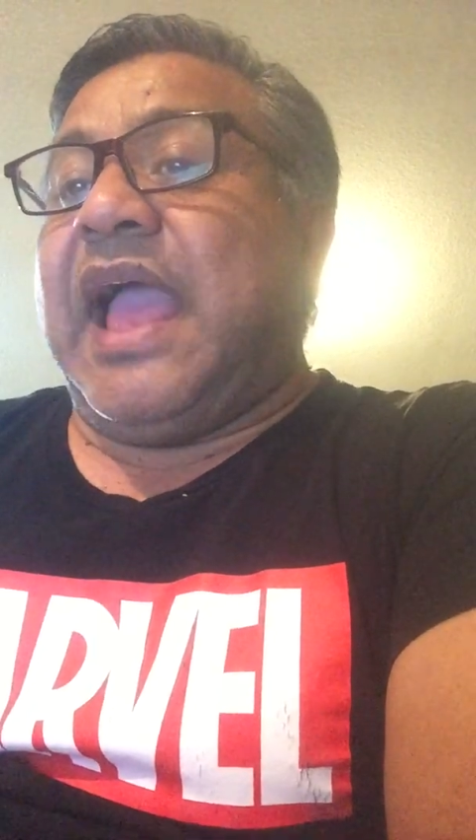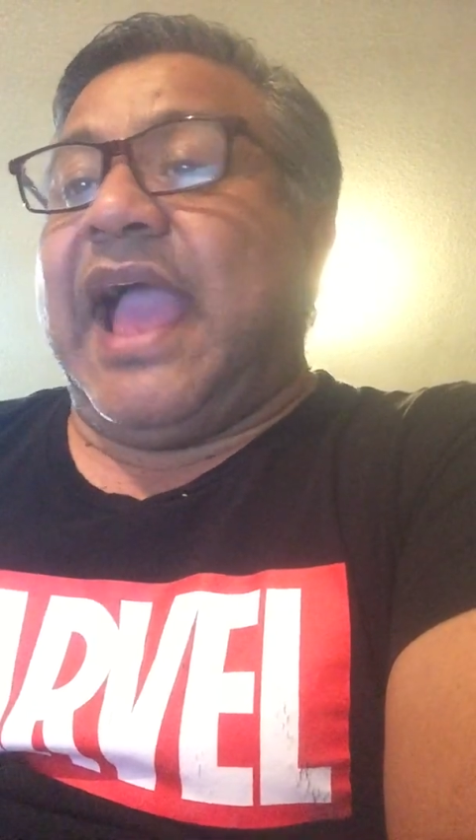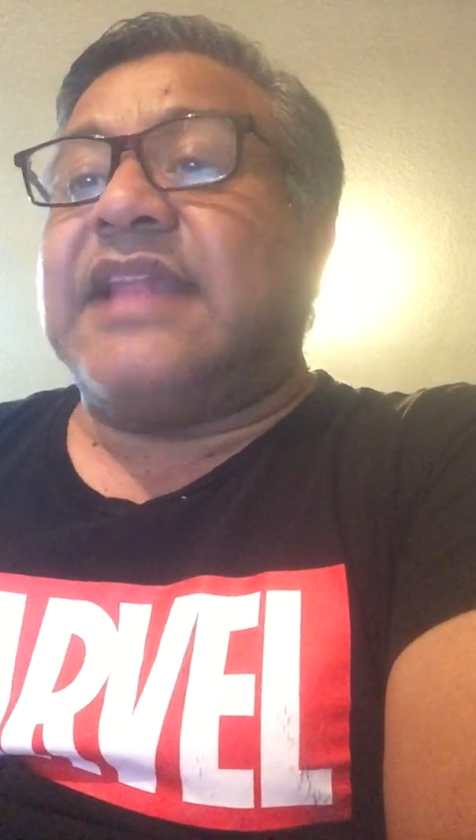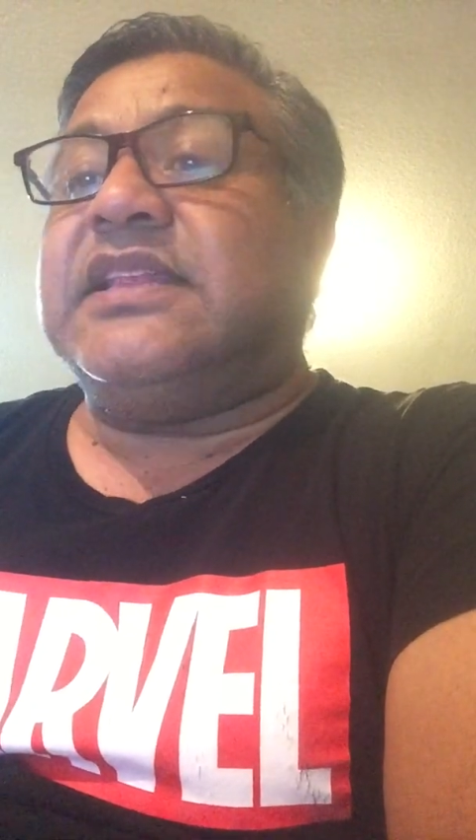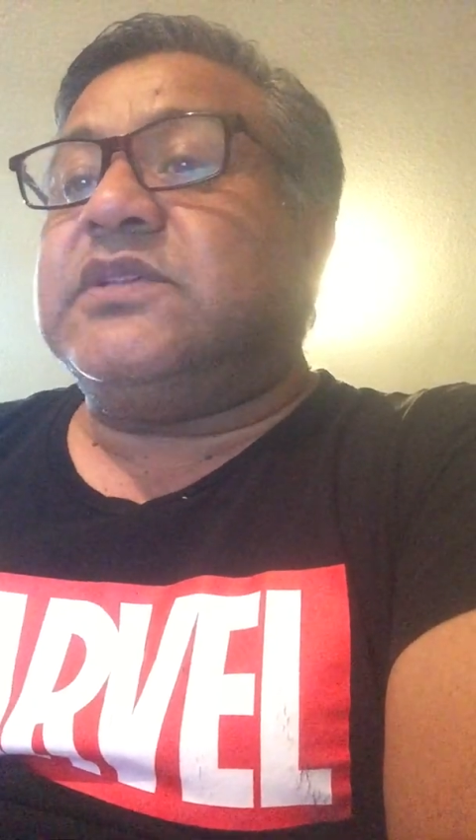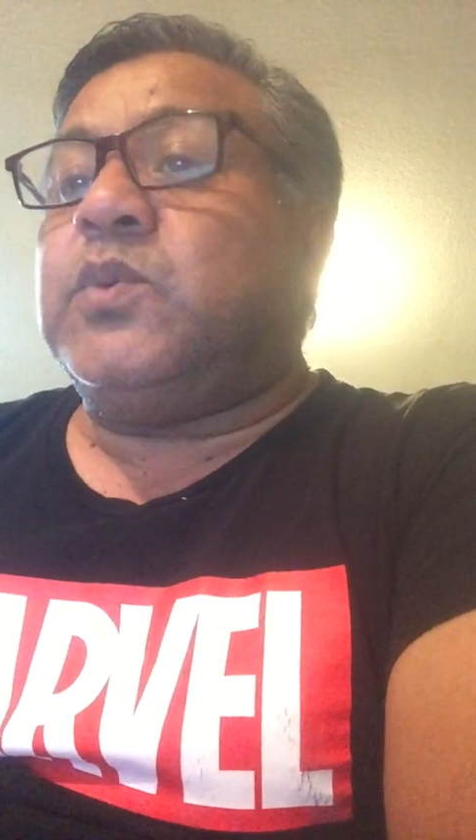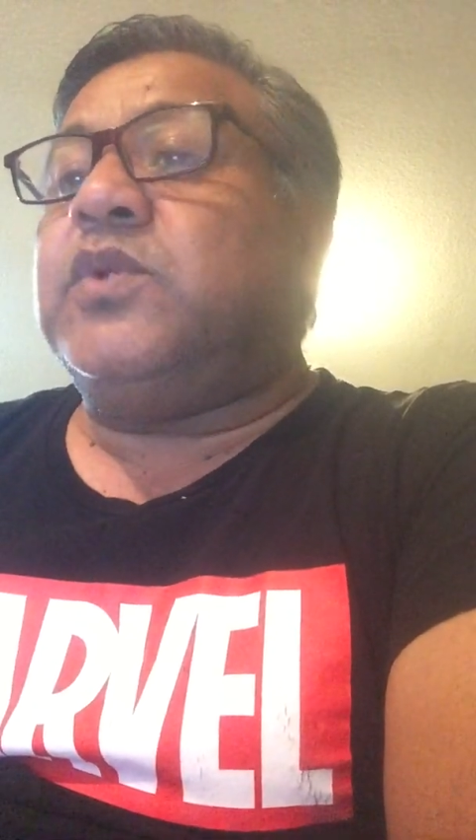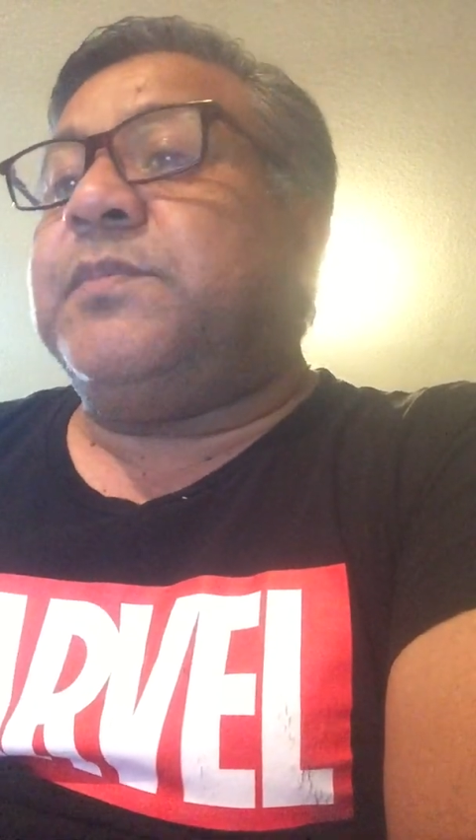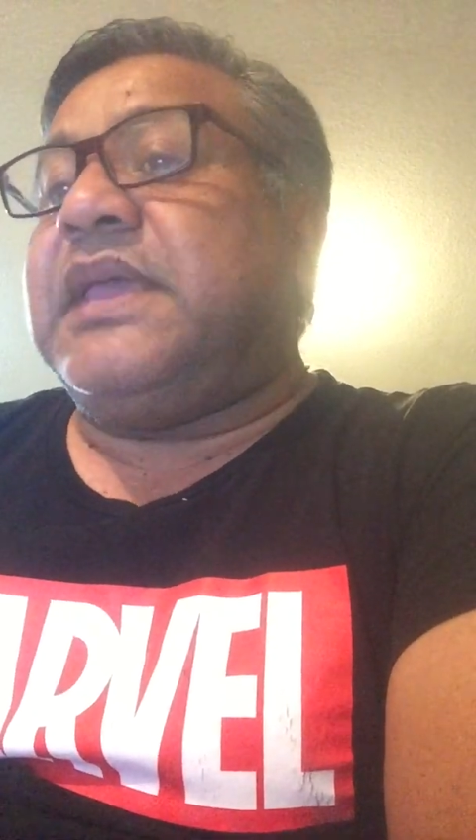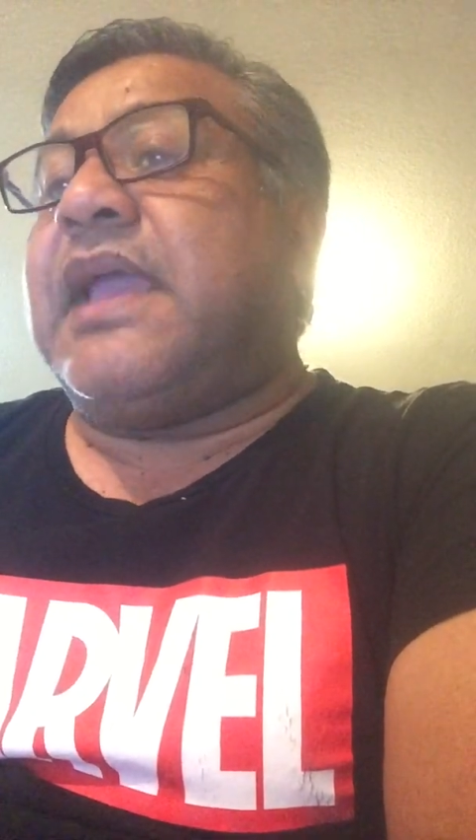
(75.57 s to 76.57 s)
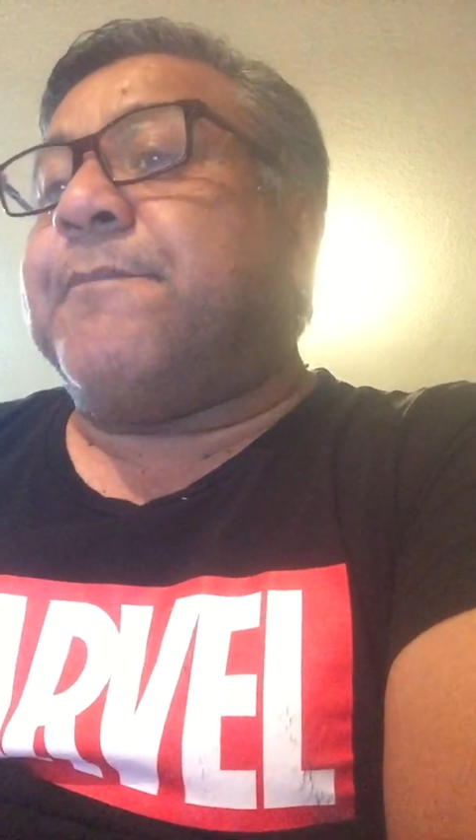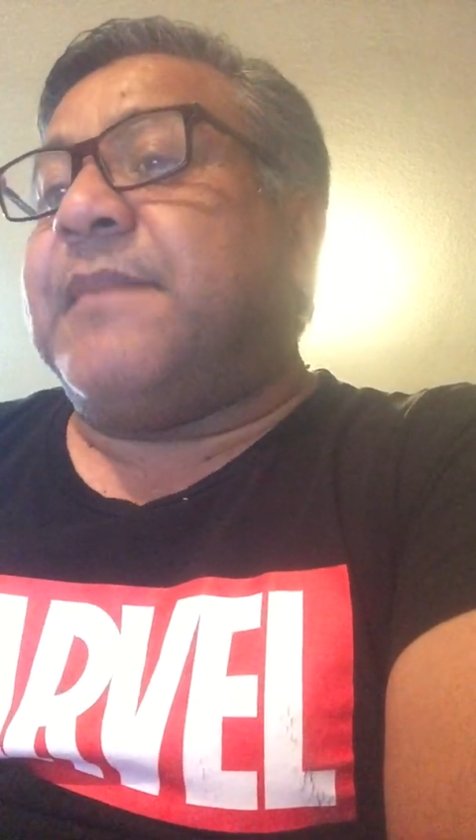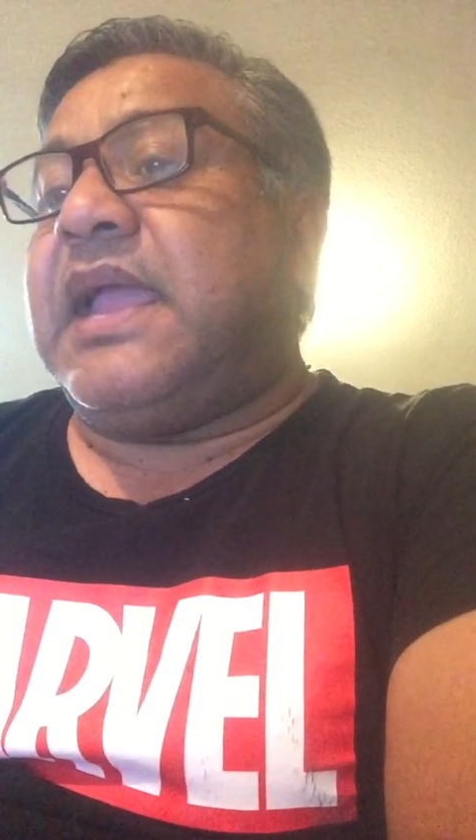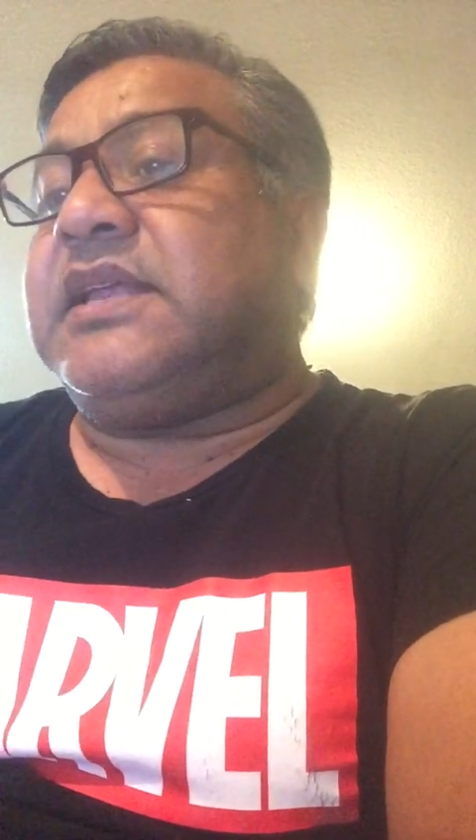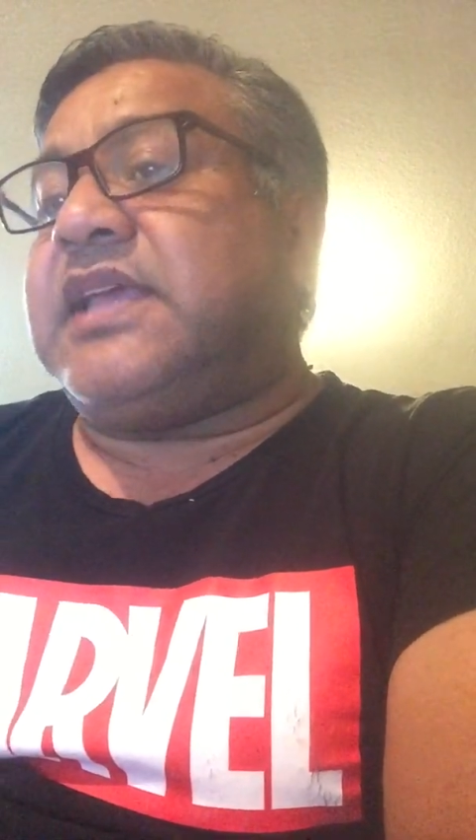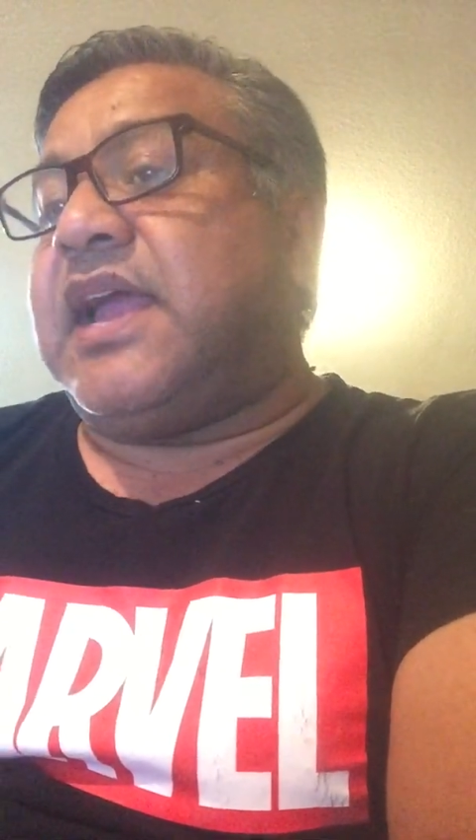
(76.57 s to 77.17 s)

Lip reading: and this will be a main